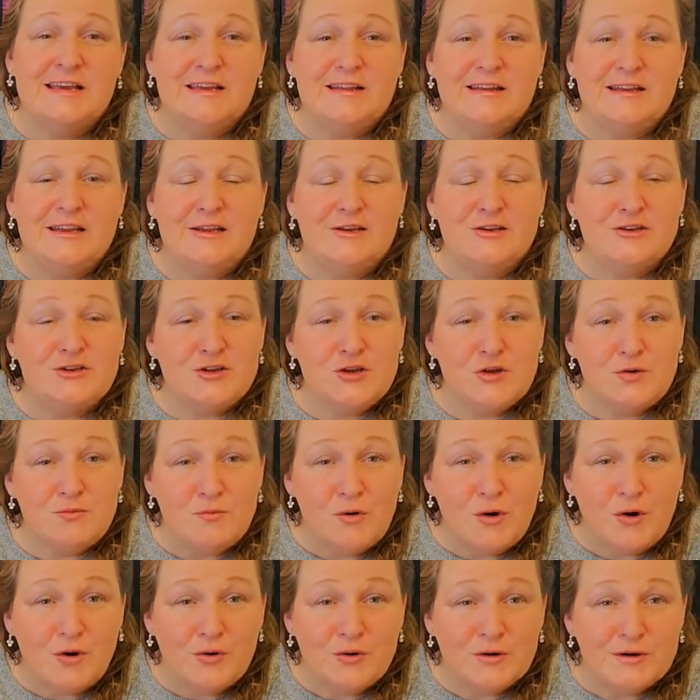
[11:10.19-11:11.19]
Need two
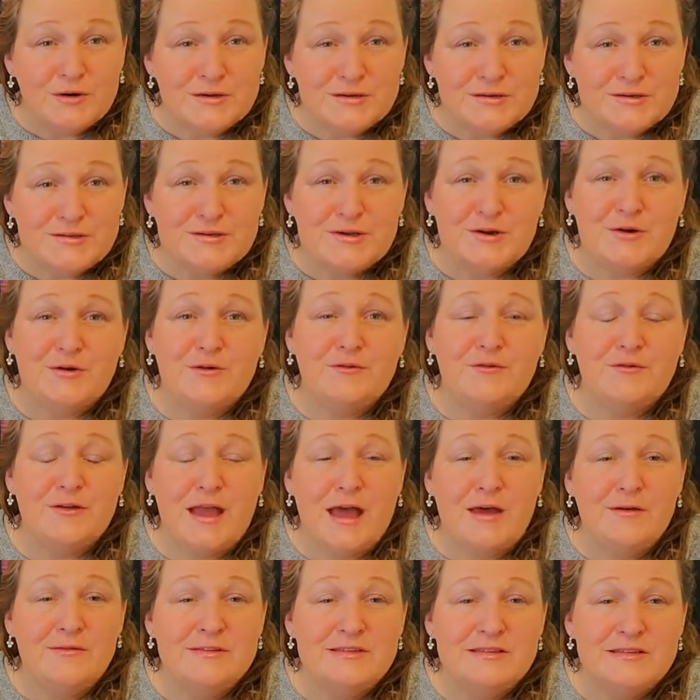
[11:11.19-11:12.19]
more, so if you
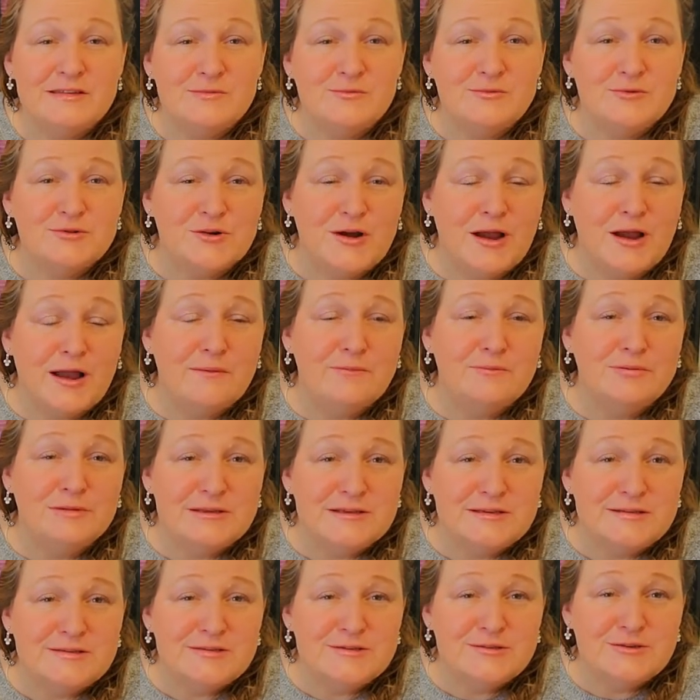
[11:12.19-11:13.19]
haven't subscribed,
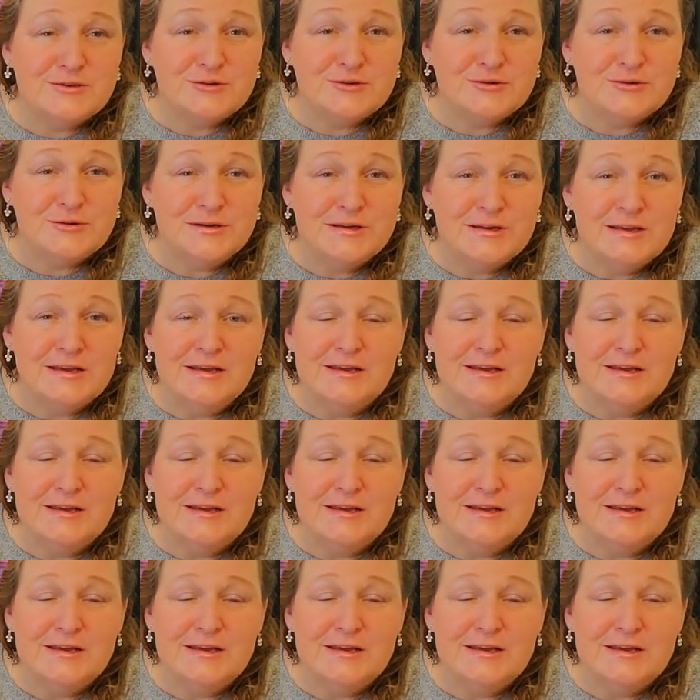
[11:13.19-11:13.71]
please do,